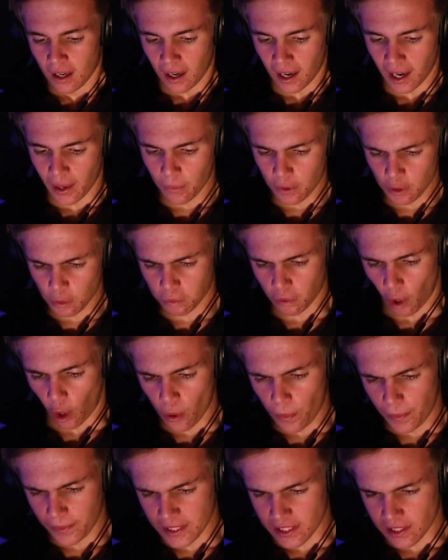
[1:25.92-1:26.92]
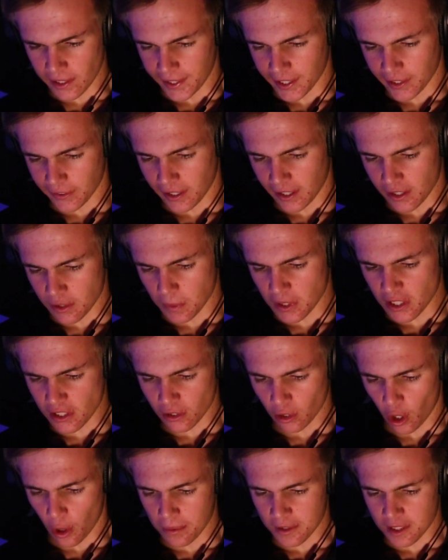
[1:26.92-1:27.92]
I would open these lightning rounds. We're
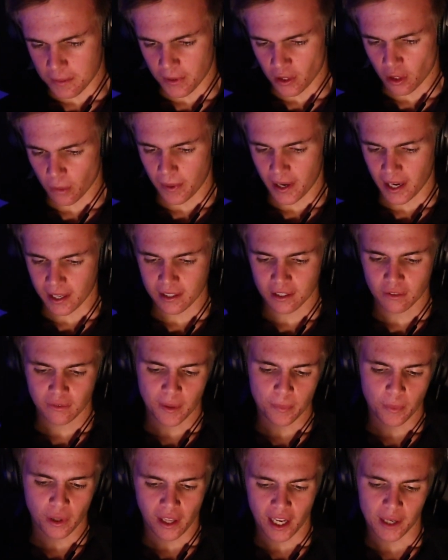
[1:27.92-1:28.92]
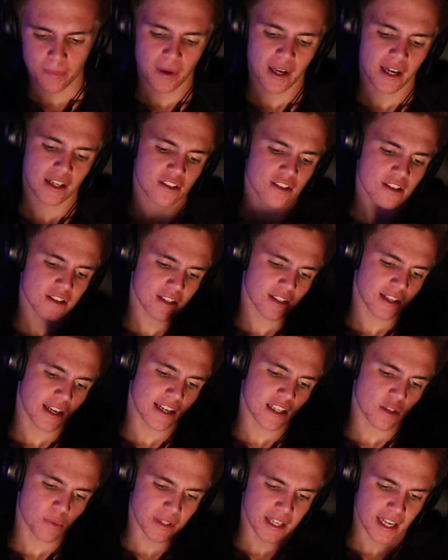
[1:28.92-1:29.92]
just going to open the special pack and rainbow light pack just in
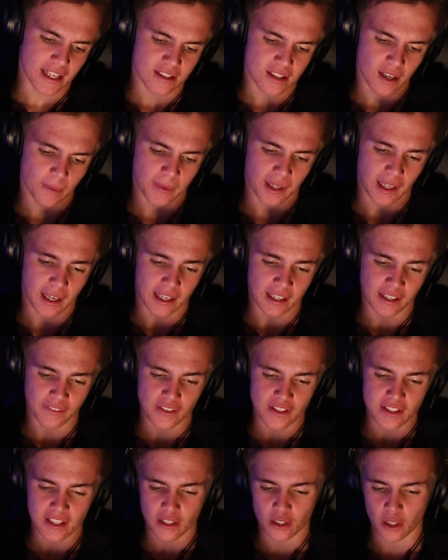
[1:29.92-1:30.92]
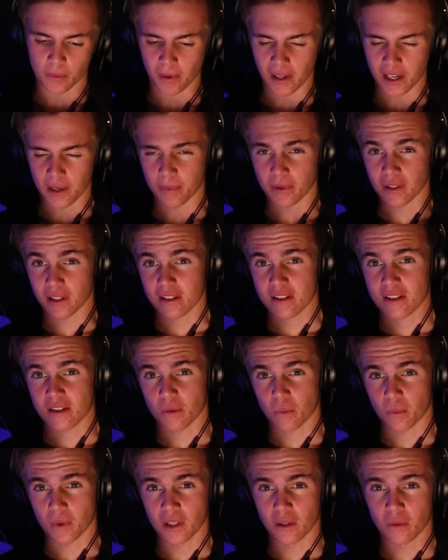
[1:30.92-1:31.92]
case we get something. And if there's any good player
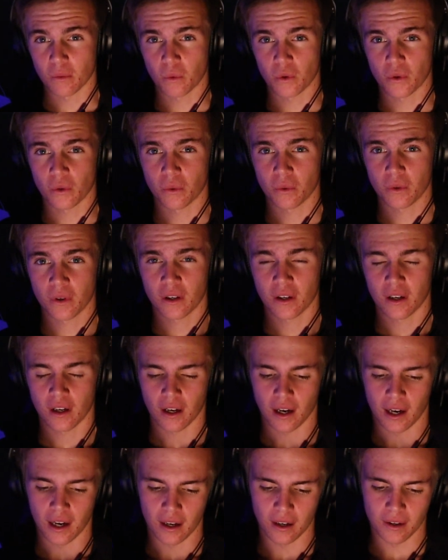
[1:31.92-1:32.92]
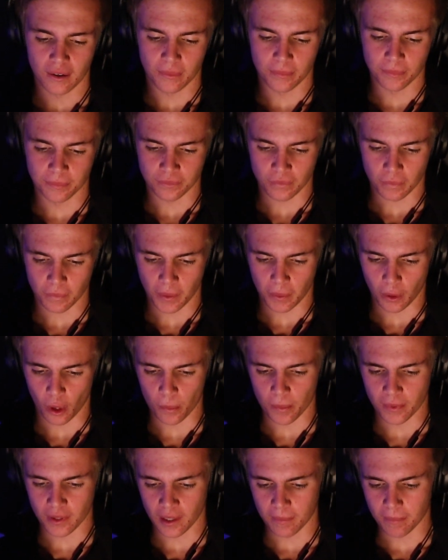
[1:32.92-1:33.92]
picks, we will um, we will
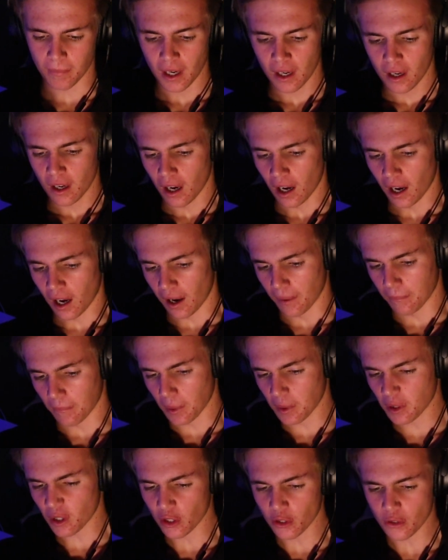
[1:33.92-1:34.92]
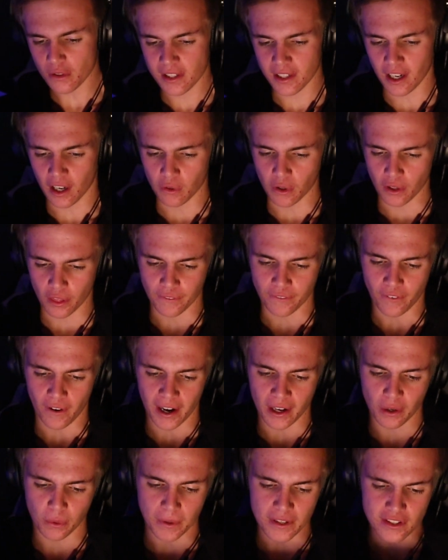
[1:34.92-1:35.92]
open them. Uh, we're going to U C R road to the
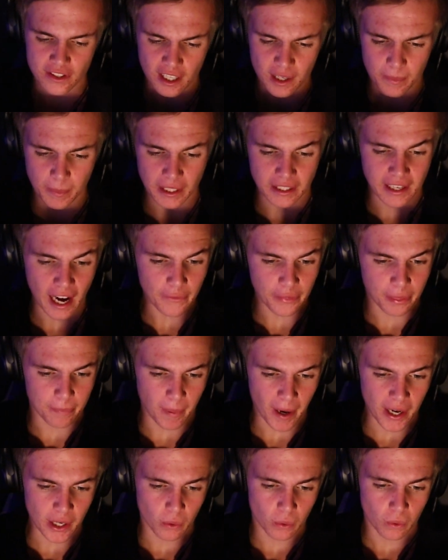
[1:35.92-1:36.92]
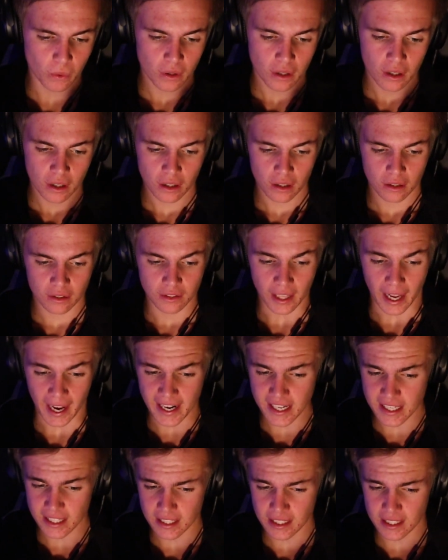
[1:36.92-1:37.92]
final. It's going to be Gareth Bale,
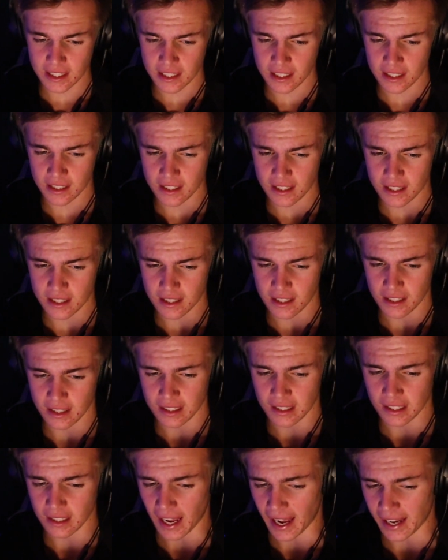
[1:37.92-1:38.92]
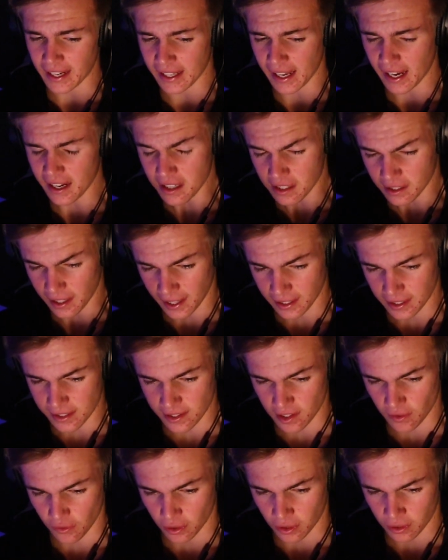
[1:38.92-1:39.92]
eighty, eighty-eight,
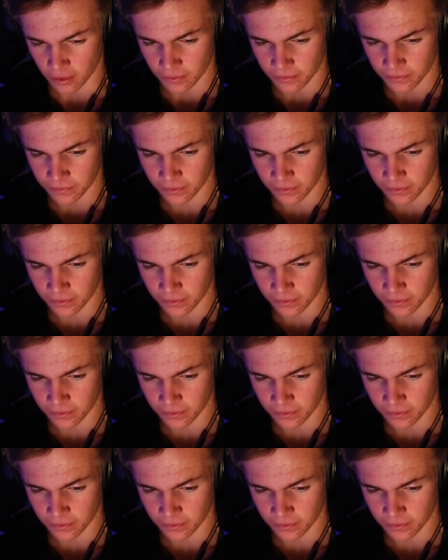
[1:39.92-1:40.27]
eighty-seven.